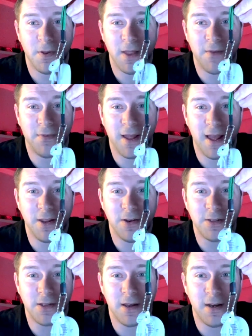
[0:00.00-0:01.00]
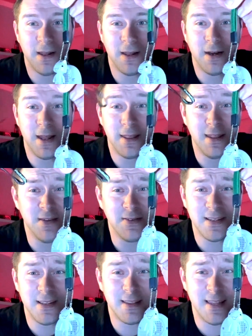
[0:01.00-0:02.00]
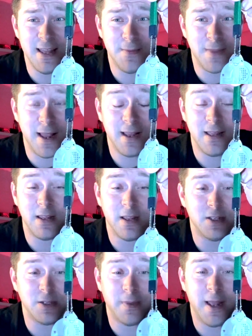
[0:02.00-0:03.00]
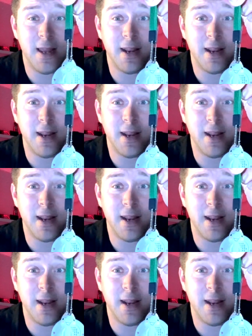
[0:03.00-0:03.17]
have lanyards on it, and I think this is a thing back in Japan.